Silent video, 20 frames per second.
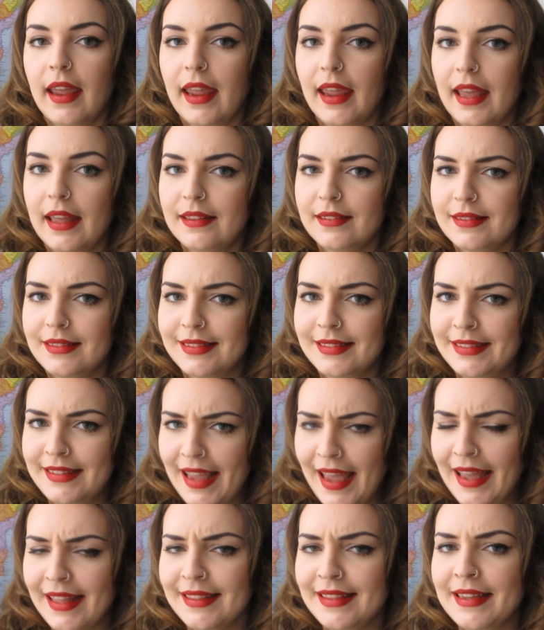And
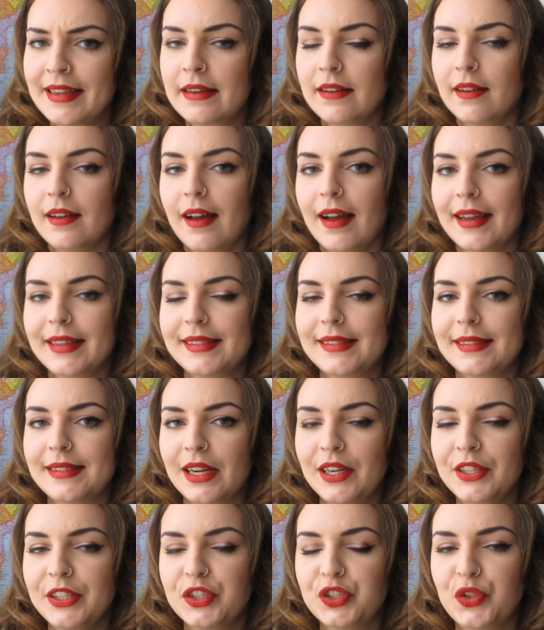then I
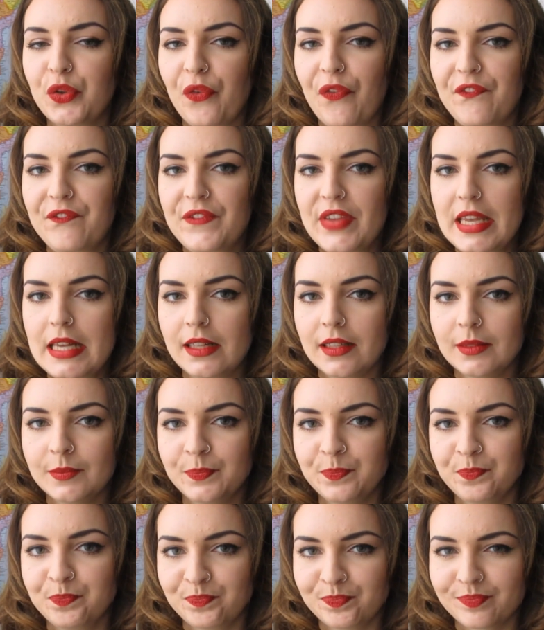started to feel